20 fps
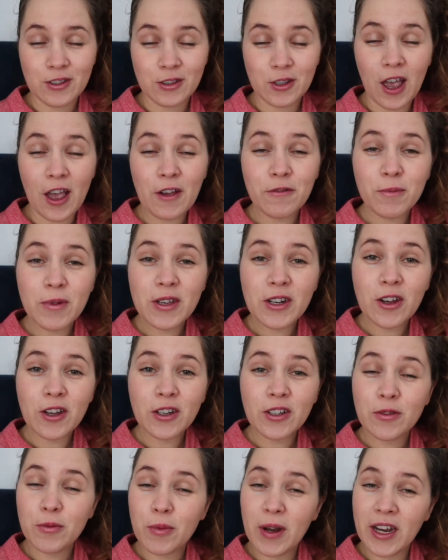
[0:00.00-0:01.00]
So I've been
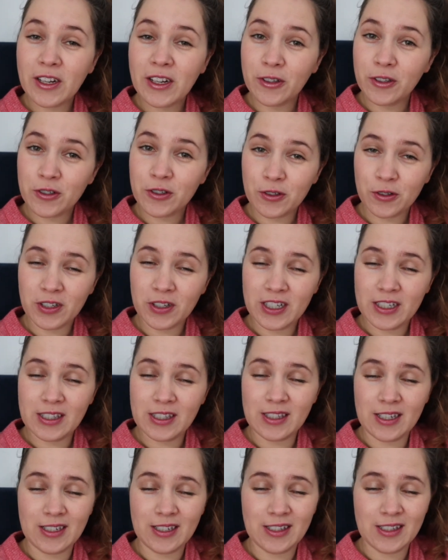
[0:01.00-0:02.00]
on a weight loss journey
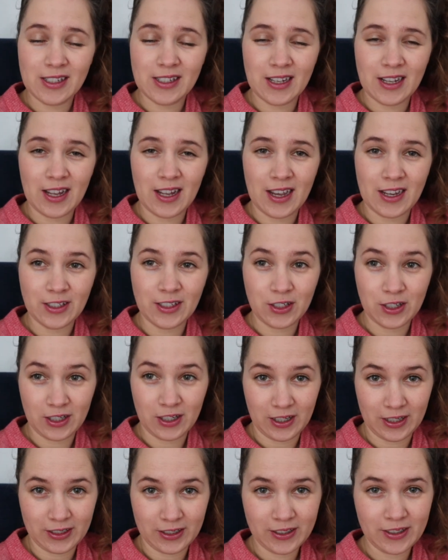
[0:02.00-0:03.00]
since last
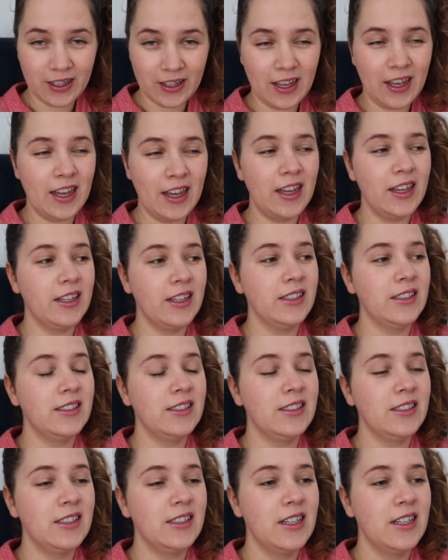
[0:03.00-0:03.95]
year, and